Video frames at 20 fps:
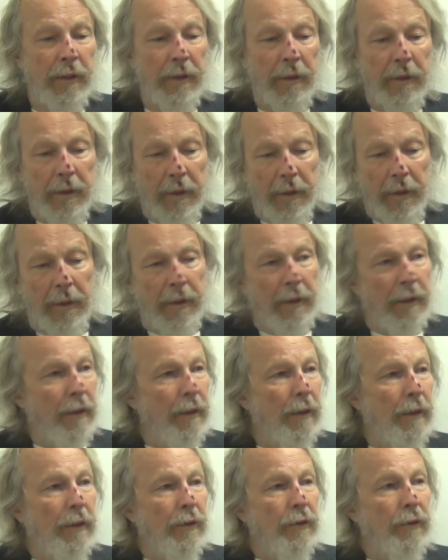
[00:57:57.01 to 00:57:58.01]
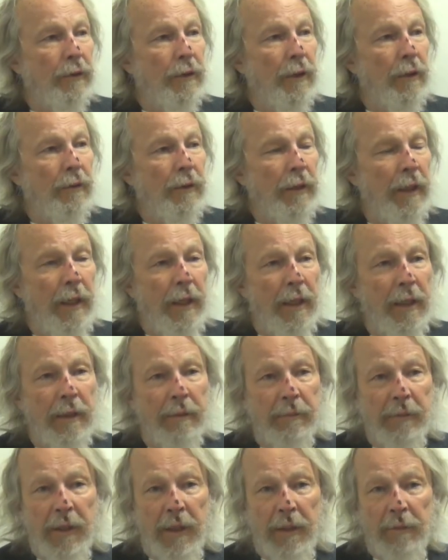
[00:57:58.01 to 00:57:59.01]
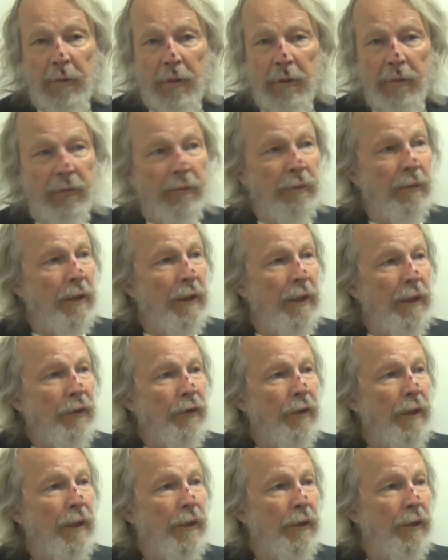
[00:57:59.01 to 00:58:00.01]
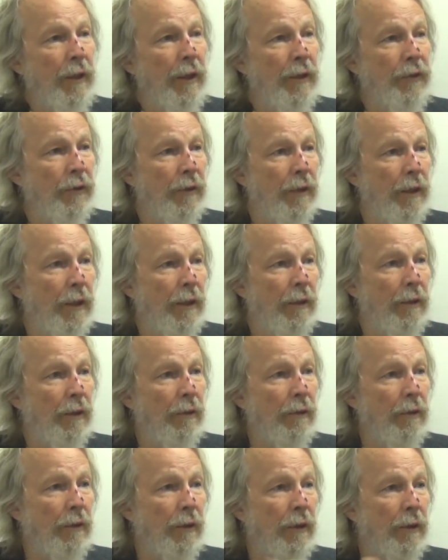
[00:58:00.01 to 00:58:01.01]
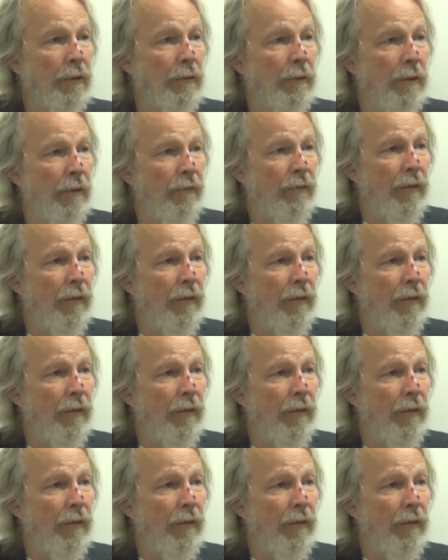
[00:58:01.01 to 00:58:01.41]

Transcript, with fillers: And Sonja Hallum came over from DSHS and ate the cookies with the